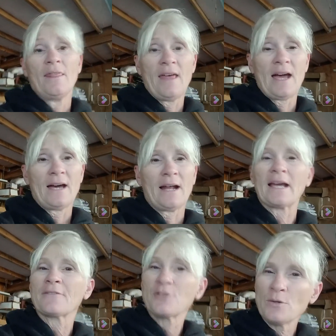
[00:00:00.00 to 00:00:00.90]
that I
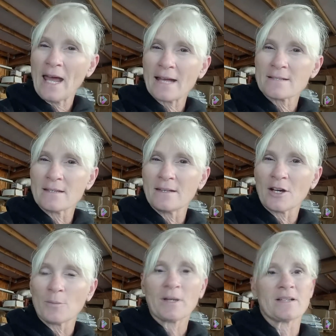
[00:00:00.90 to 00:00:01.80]
got a few gnats in
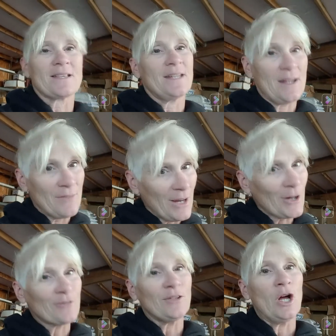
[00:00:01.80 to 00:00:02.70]
there because I didn't have the
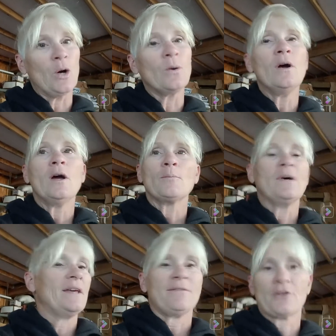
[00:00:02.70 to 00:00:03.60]
airflow,
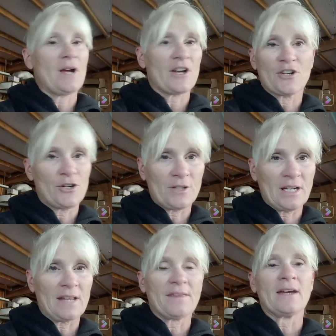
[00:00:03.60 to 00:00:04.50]
but they're not going to hurt
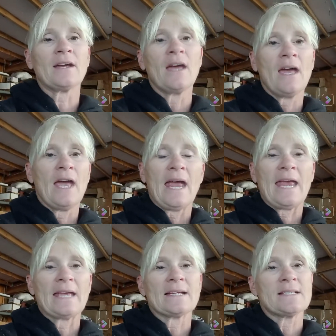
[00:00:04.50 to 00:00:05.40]
anything.
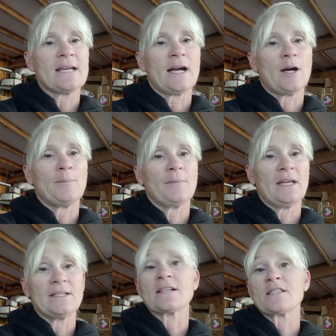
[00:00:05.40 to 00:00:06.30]
And
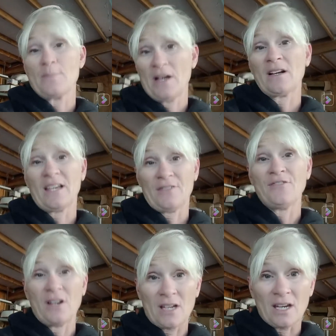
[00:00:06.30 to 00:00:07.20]
it does smell kind of
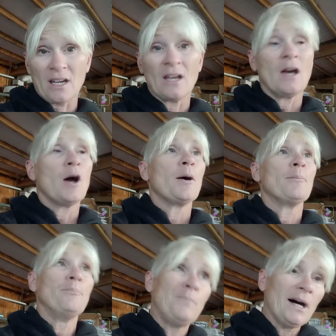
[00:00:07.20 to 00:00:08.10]
funky,
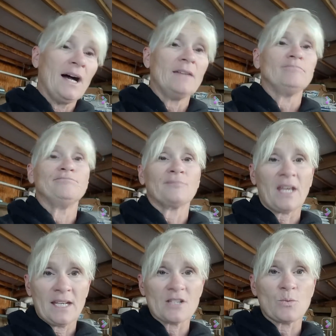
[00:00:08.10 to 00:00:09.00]
but
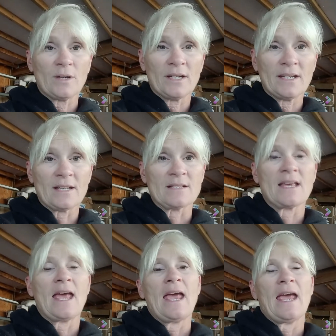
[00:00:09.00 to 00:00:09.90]
it is what it
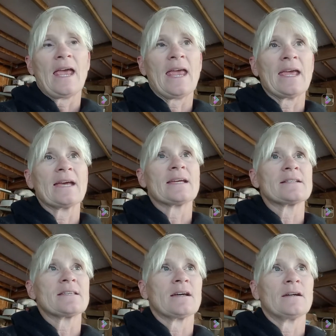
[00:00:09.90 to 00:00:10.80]
is.
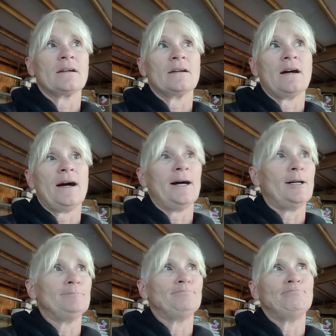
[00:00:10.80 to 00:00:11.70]
And
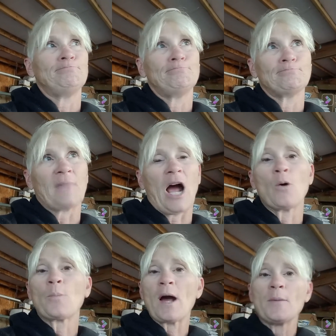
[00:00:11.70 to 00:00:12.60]
I
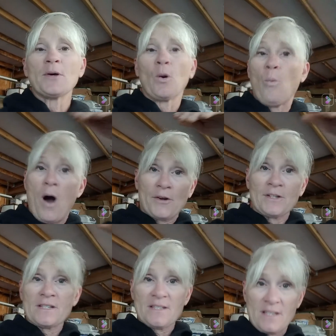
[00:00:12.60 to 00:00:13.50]
will probably put a
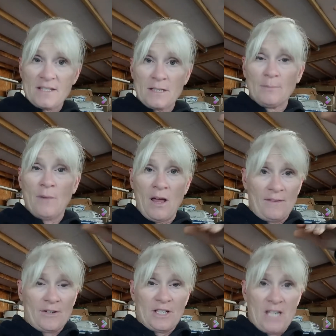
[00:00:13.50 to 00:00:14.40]
watering system on
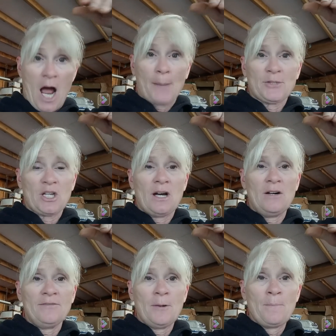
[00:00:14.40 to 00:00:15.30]
the very top
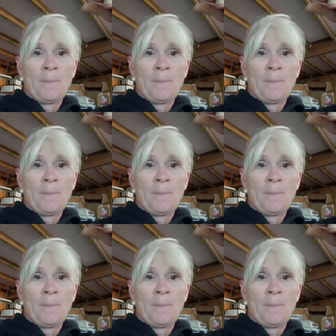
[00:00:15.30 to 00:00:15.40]
shelf